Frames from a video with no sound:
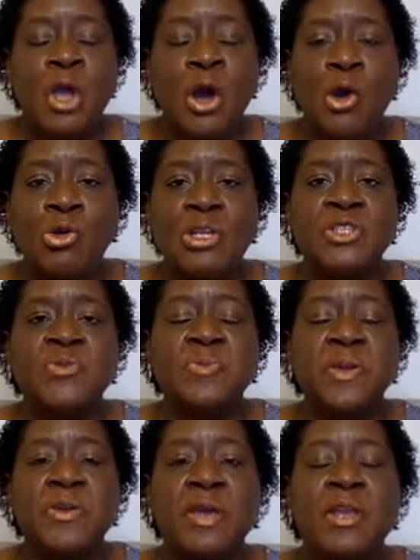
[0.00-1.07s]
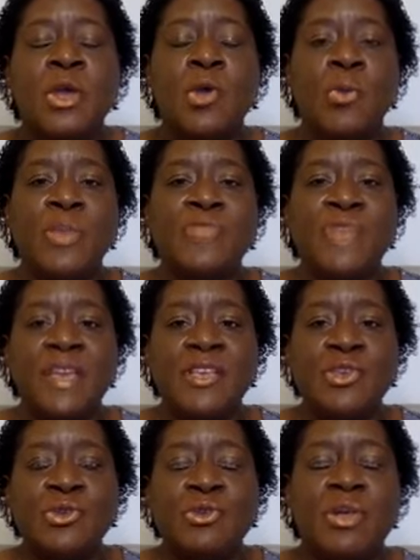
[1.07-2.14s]
Holy Spirit, we thank
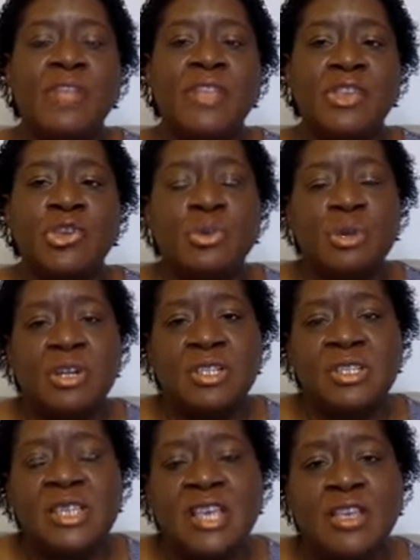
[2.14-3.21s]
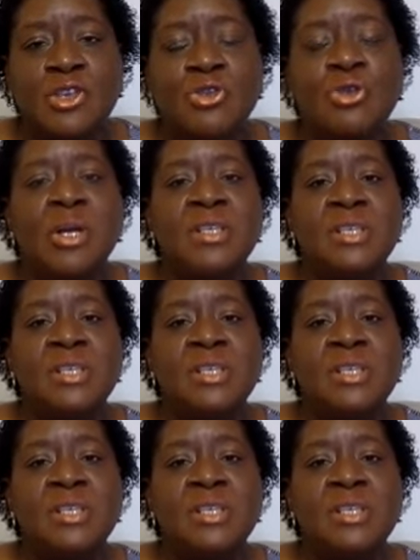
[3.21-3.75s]
you that you will continue